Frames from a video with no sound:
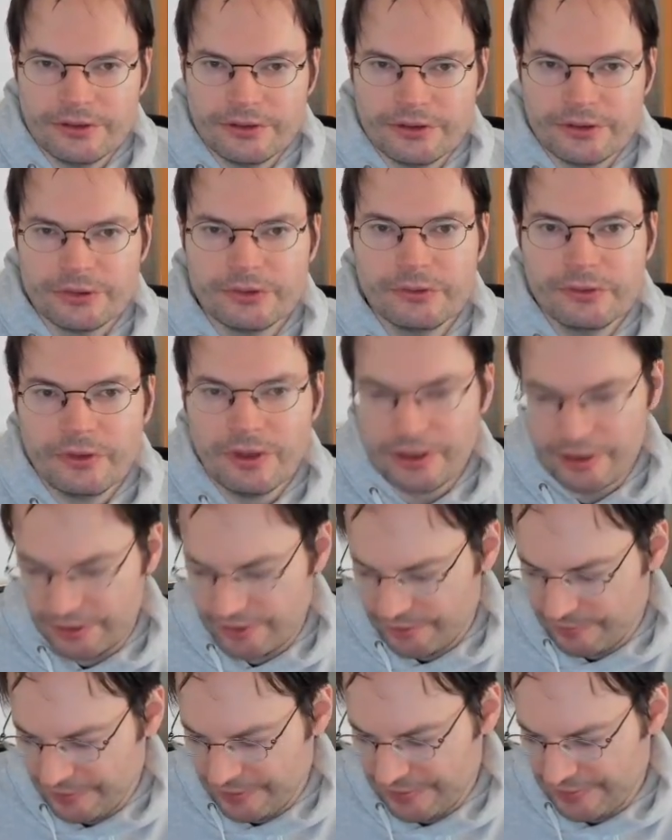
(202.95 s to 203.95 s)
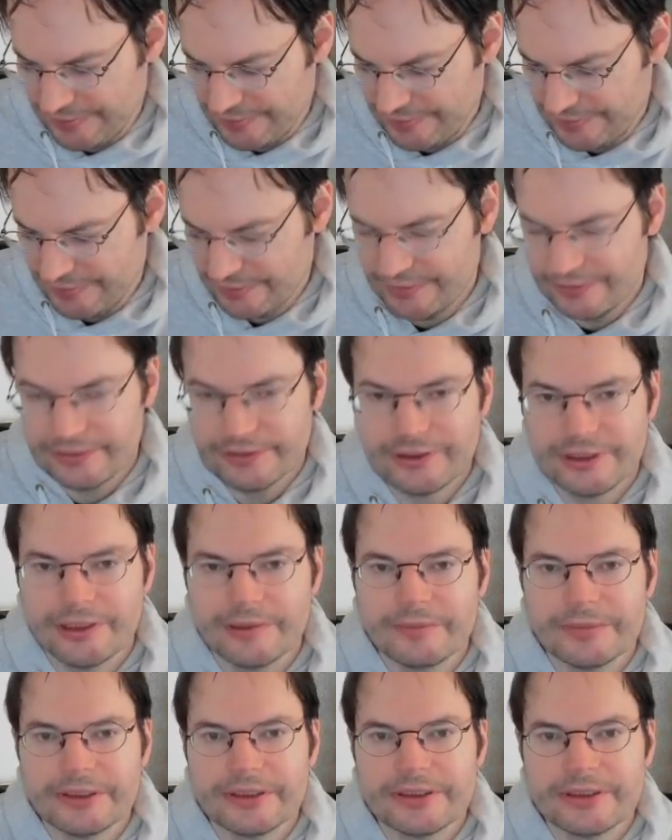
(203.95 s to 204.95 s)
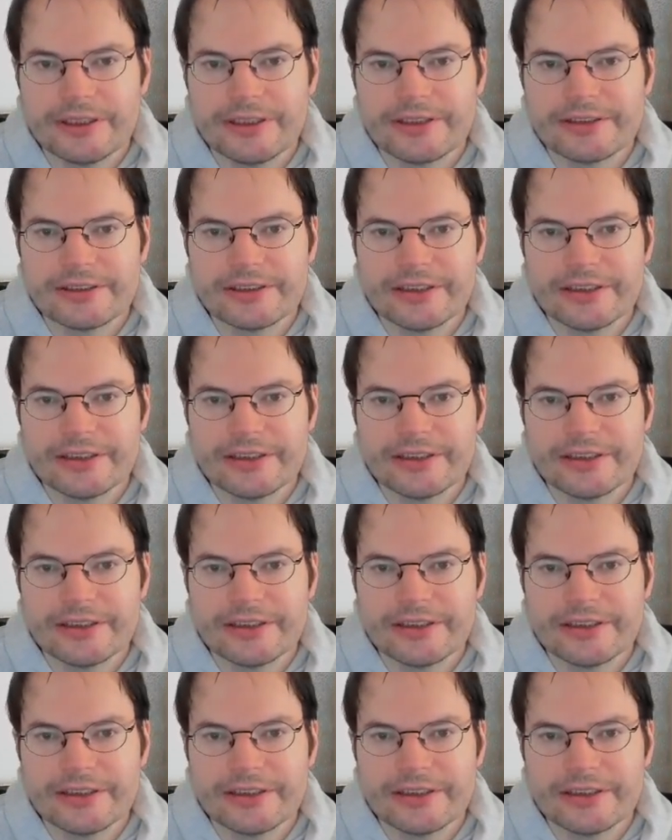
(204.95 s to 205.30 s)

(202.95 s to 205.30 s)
two arguments, namely it has